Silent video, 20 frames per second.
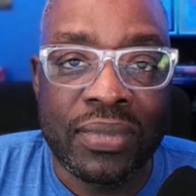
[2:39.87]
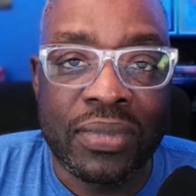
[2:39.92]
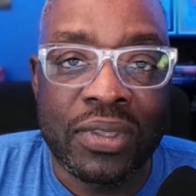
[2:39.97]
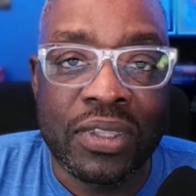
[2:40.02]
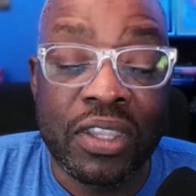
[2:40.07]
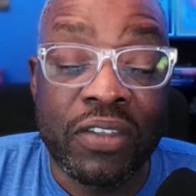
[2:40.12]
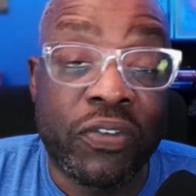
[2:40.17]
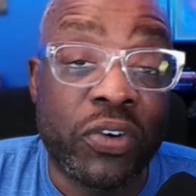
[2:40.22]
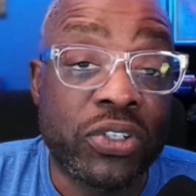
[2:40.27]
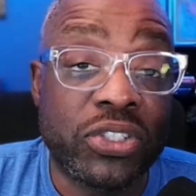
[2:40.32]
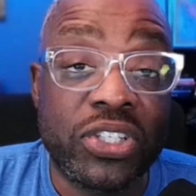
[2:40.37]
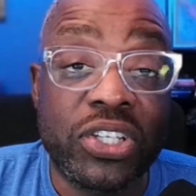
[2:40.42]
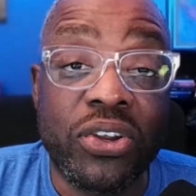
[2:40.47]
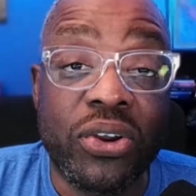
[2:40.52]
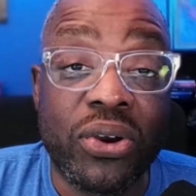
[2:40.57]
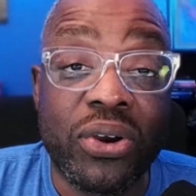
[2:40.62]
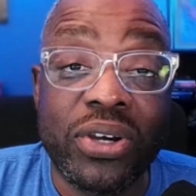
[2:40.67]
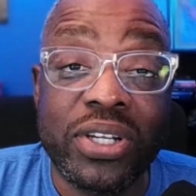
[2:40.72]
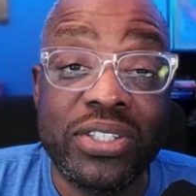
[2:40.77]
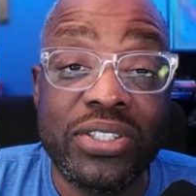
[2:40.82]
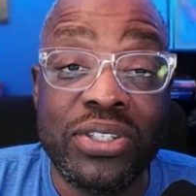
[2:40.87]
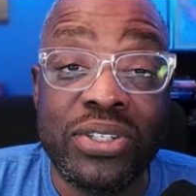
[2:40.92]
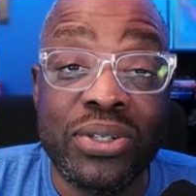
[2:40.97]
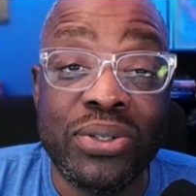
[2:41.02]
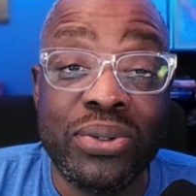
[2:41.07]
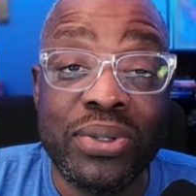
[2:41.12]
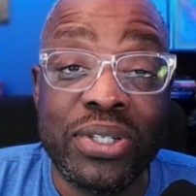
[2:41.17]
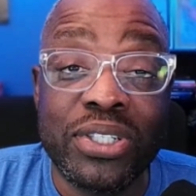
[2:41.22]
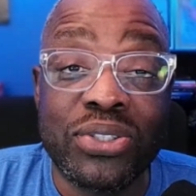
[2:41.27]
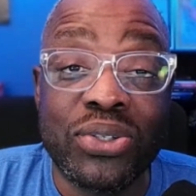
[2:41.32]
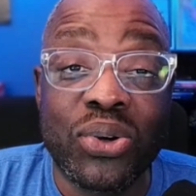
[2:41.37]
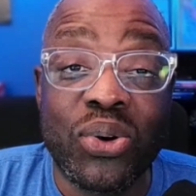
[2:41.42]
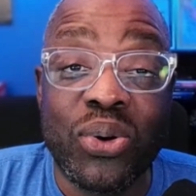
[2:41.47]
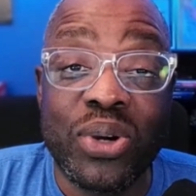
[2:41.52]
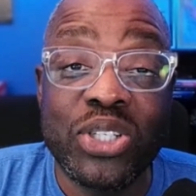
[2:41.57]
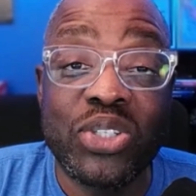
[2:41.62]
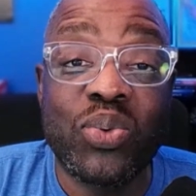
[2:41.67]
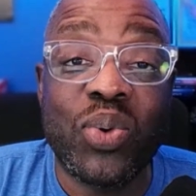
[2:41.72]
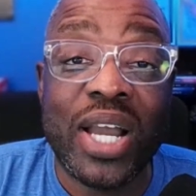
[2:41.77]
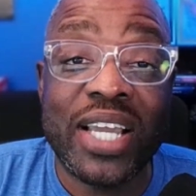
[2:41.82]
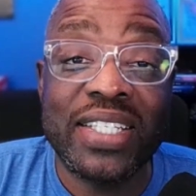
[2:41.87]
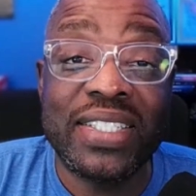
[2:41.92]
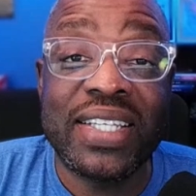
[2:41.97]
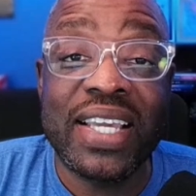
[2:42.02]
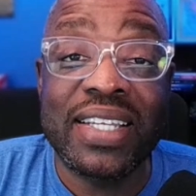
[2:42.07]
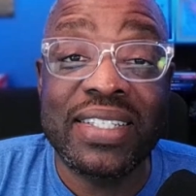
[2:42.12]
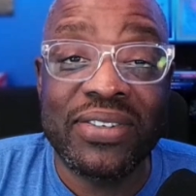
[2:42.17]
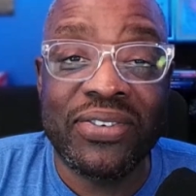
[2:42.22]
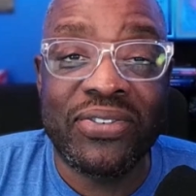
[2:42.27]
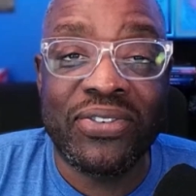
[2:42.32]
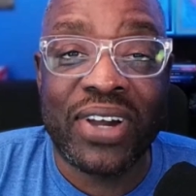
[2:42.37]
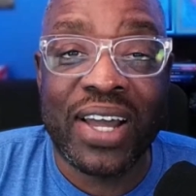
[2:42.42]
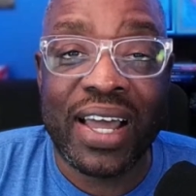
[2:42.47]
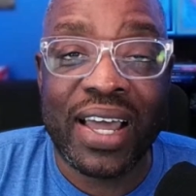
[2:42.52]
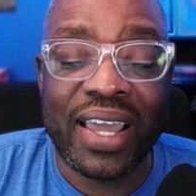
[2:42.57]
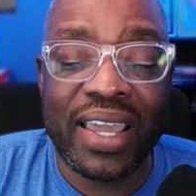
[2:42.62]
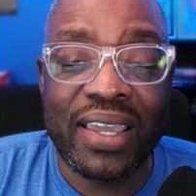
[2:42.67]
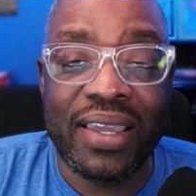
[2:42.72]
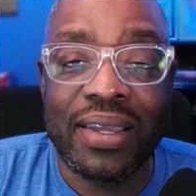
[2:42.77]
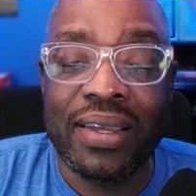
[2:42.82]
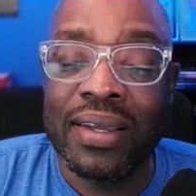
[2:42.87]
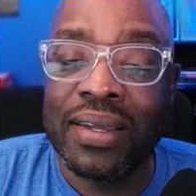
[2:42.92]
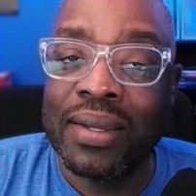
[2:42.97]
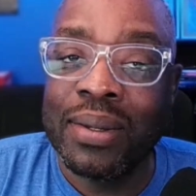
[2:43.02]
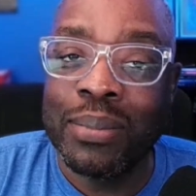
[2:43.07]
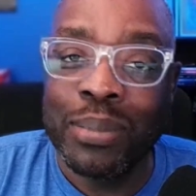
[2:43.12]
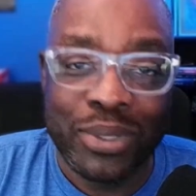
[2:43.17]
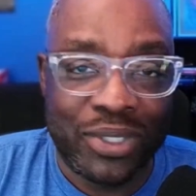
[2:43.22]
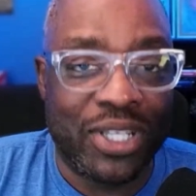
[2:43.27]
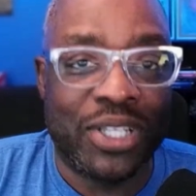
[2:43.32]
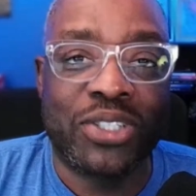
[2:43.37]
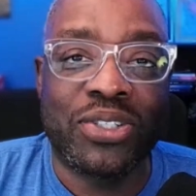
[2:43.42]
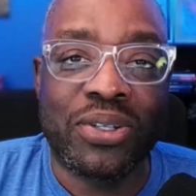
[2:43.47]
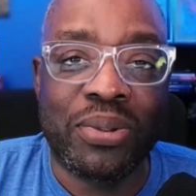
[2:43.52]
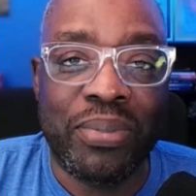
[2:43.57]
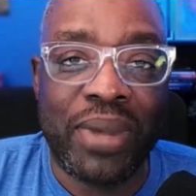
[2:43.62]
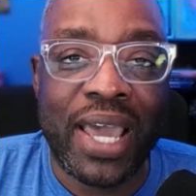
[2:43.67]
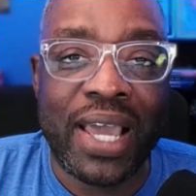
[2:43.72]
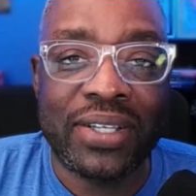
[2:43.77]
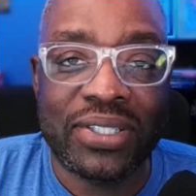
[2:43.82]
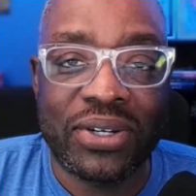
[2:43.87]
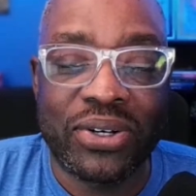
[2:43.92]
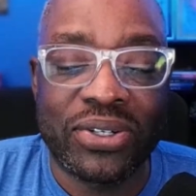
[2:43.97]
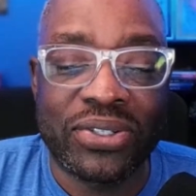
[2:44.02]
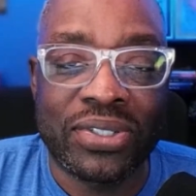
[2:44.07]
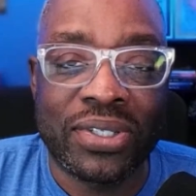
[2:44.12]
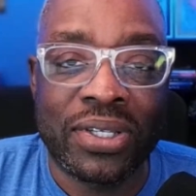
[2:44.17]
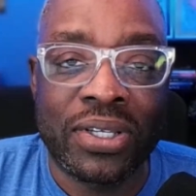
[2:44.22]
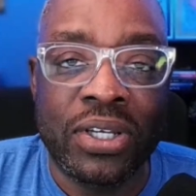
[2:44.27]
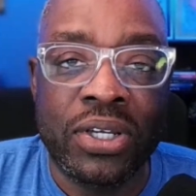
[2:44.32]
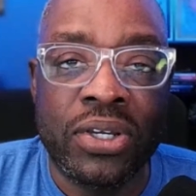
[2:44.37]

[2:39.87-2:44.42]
The first thing you're going to do is you're going to identify potential ambassadors.